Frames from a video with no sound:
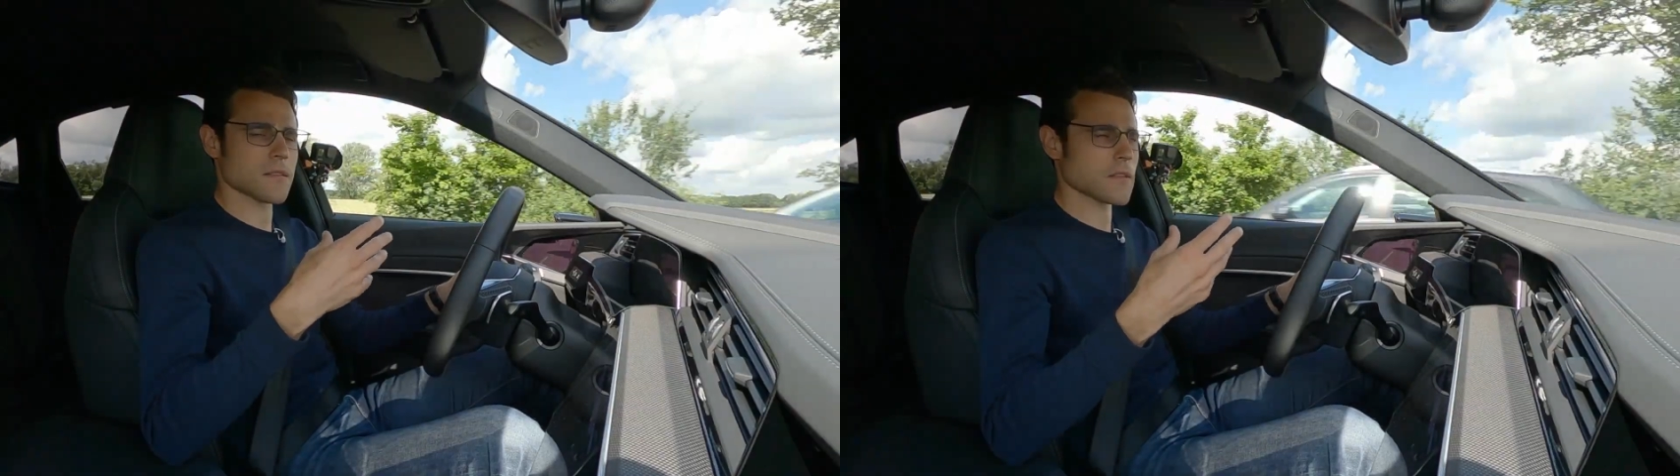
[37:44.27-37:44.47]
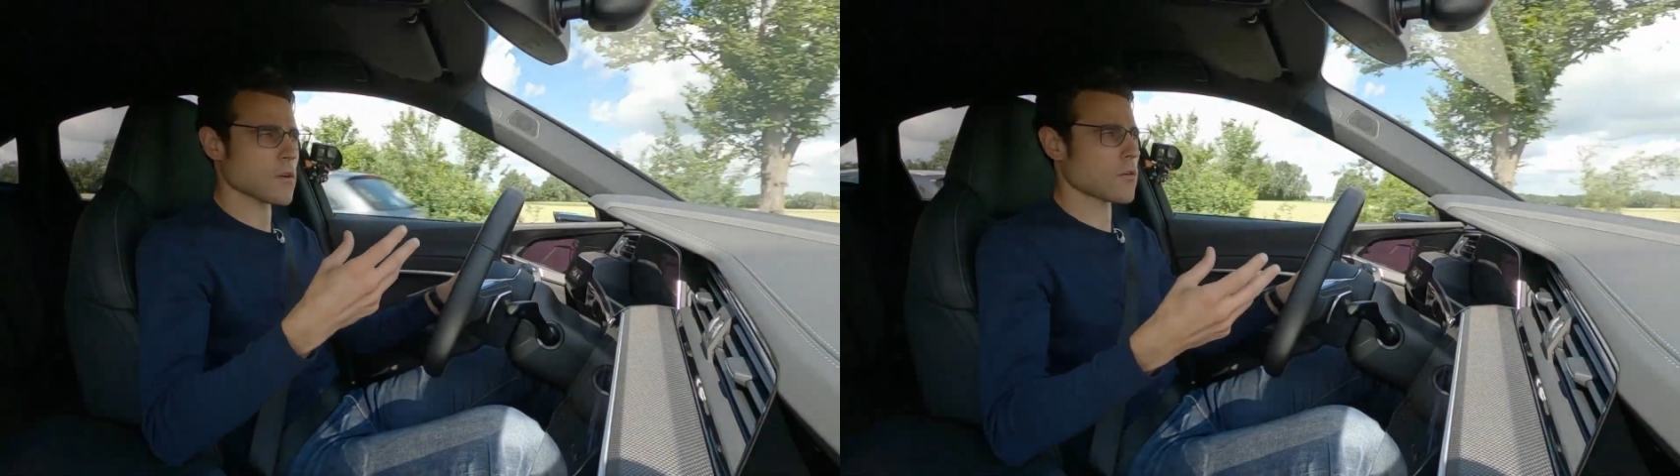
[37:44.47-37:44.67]

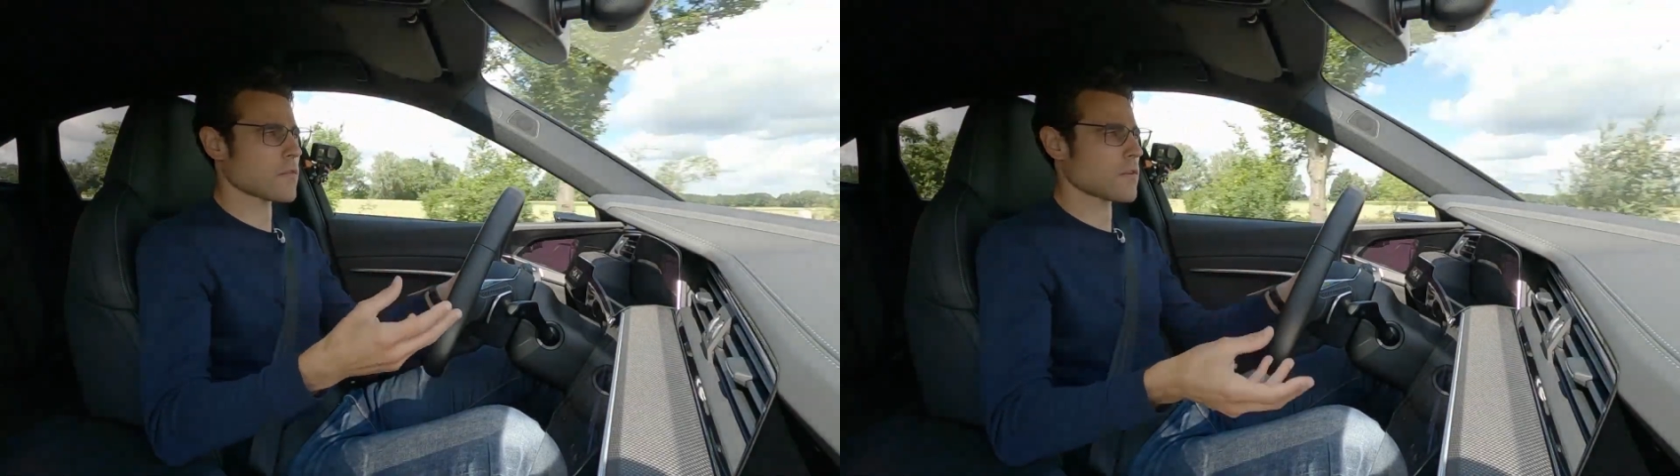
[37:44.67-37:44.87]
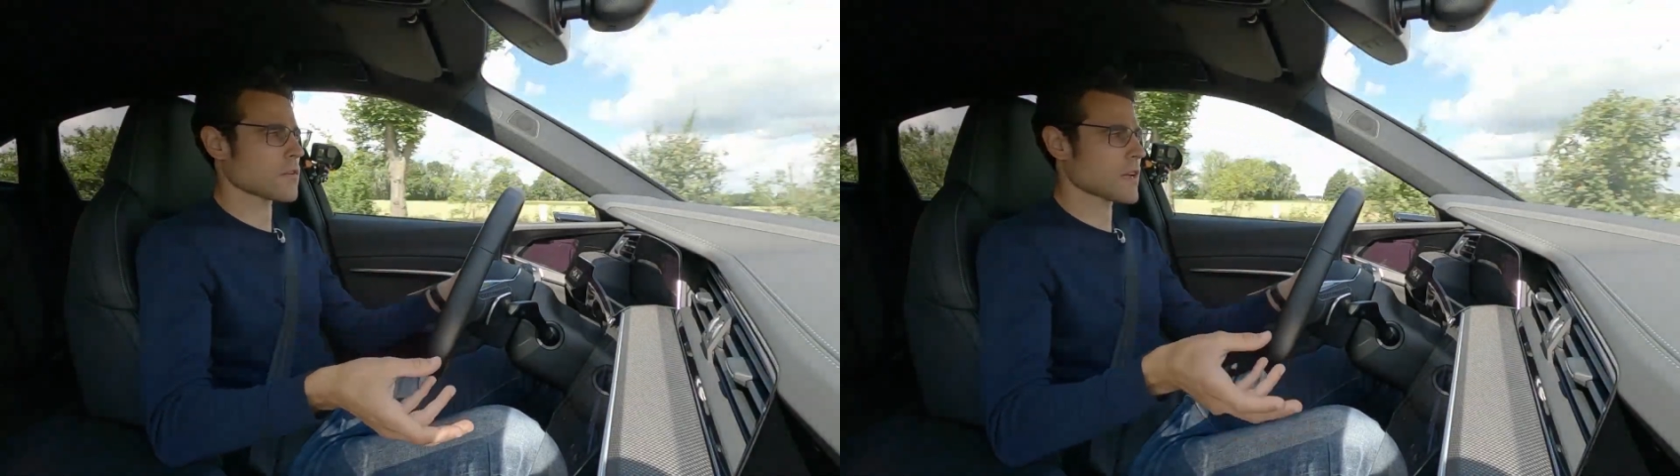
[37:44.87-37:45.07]
the
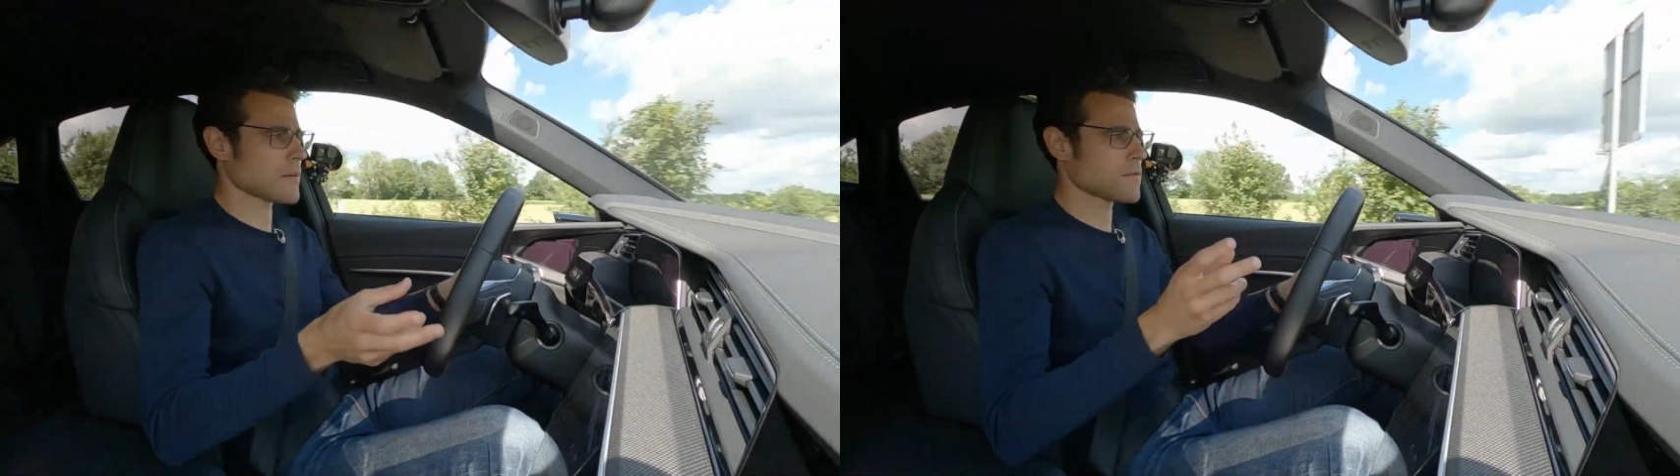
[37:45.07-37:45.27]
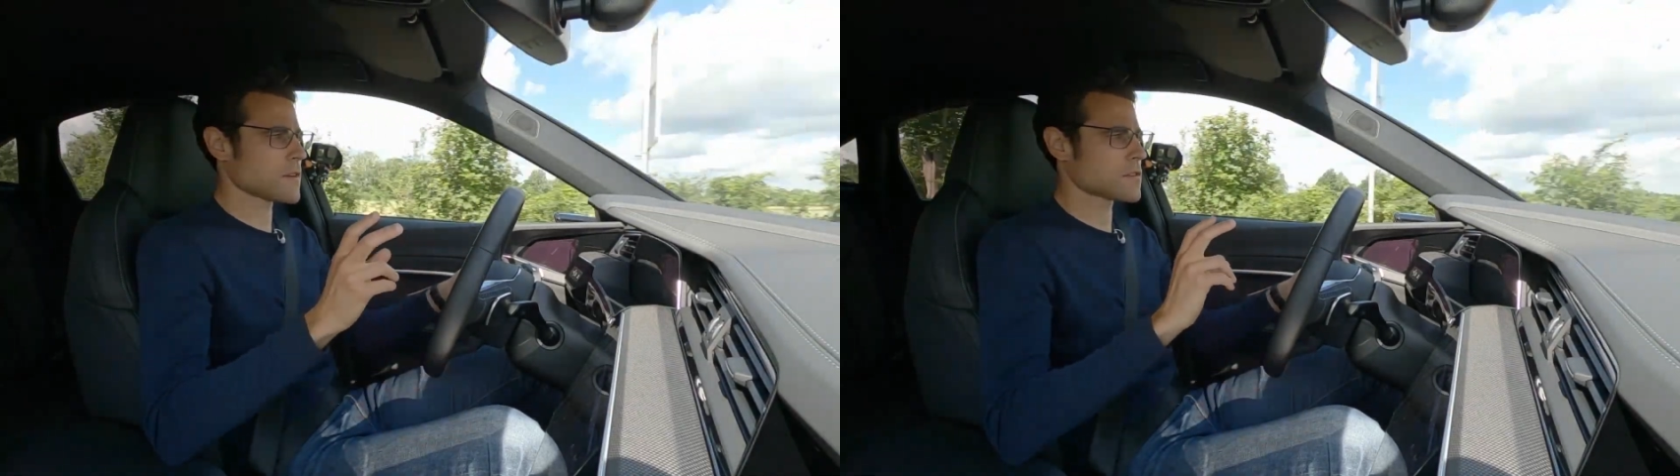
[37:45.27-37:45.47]
overall
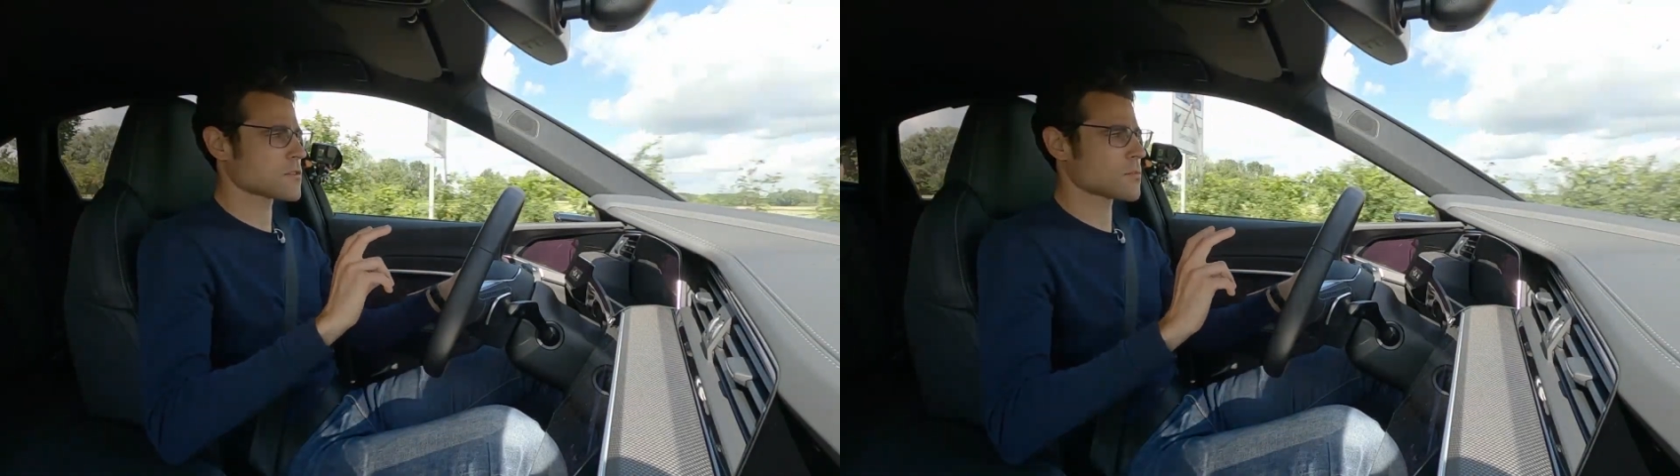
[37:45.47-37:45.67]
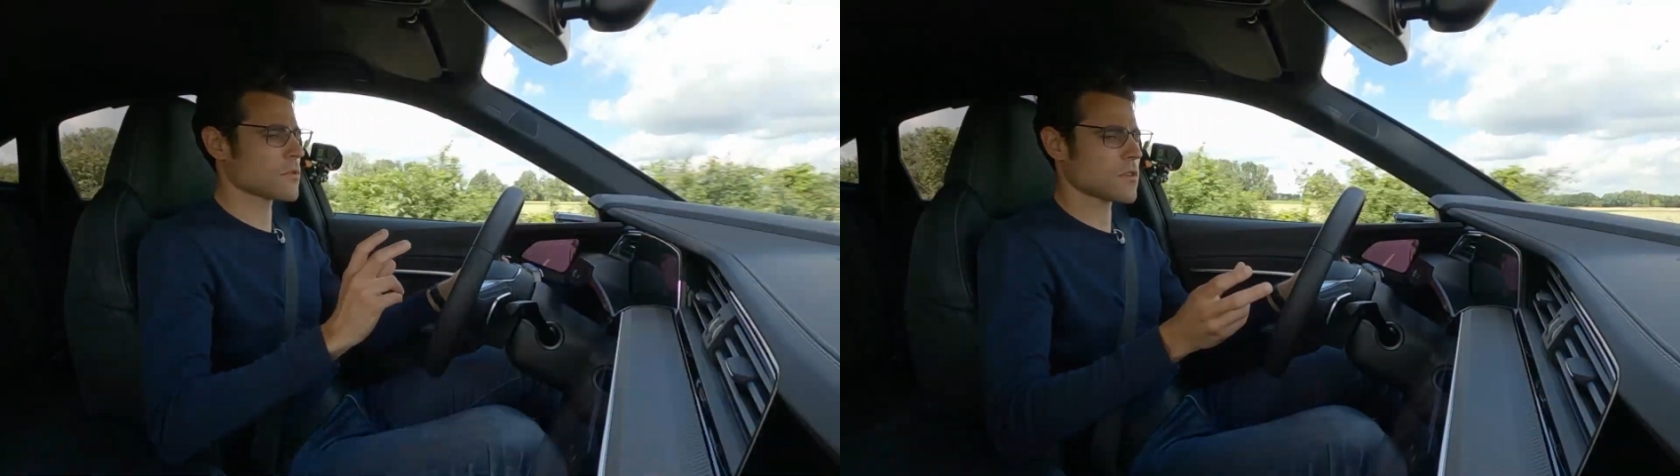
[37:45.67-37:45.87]
comfort,
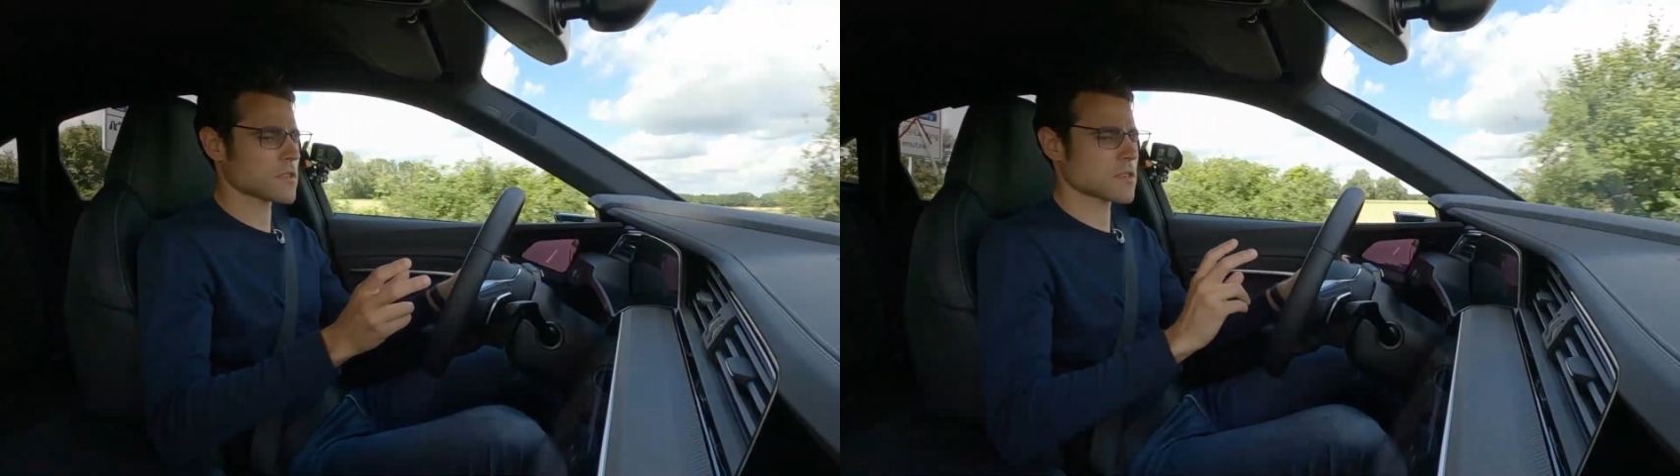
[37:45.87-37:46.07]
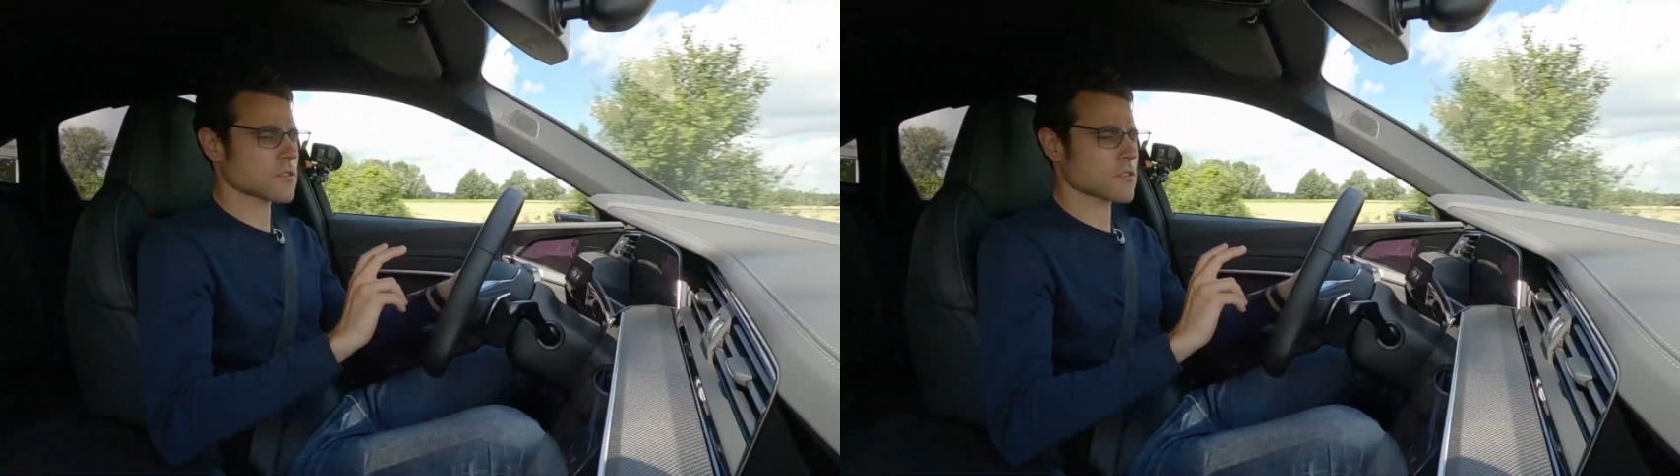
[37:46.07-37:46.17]
sport,